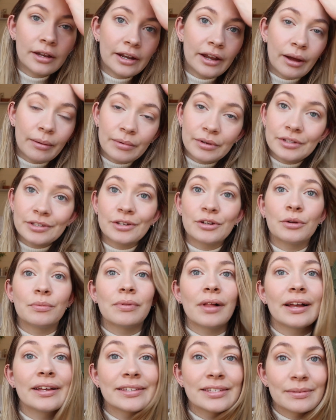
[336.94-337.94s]
Now I'm just gonna
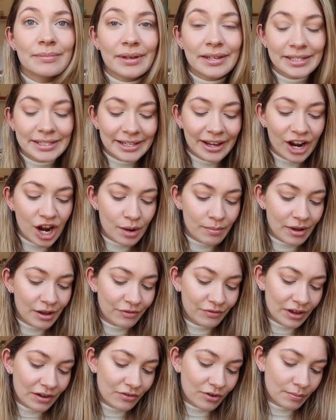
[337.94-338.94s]
apply some mascara.
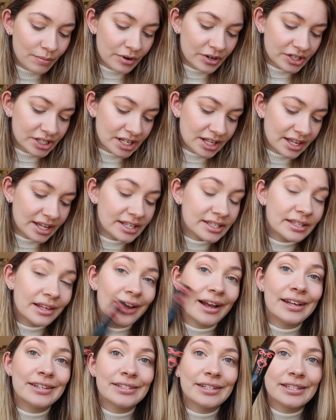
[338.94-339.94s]
My favorite personally is
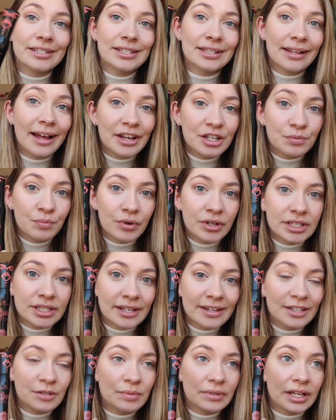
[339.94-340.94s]
the Essence Lash
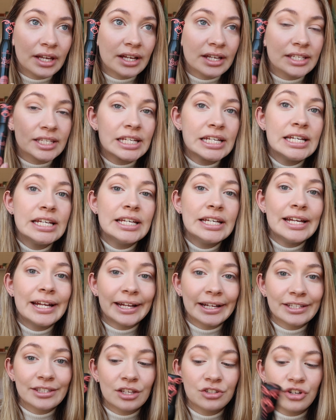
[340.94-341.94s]
Princess because
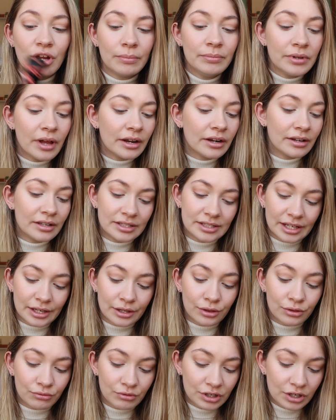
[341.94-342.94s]
it gets the job done and it's
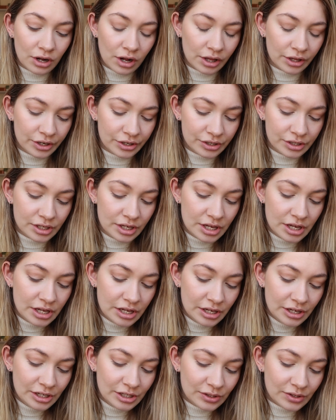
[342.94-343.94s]
like $3. So
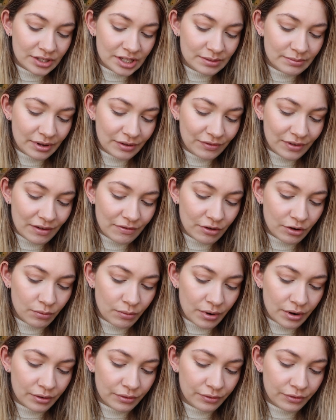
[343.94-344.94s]
this is my favorite
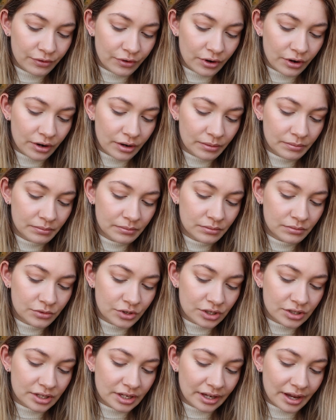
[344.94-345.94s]
one for
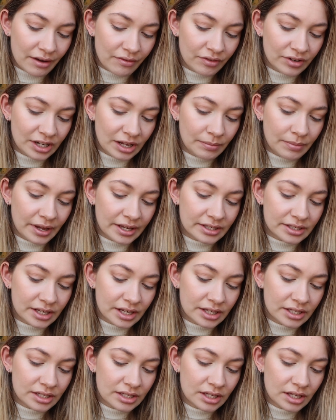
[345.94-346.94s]
just like everyday
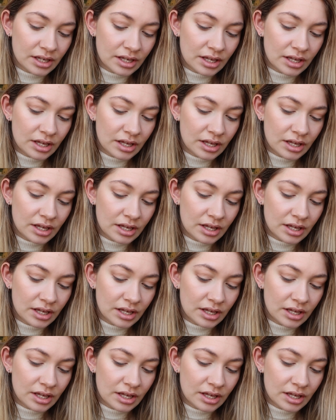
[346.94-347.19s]
basis.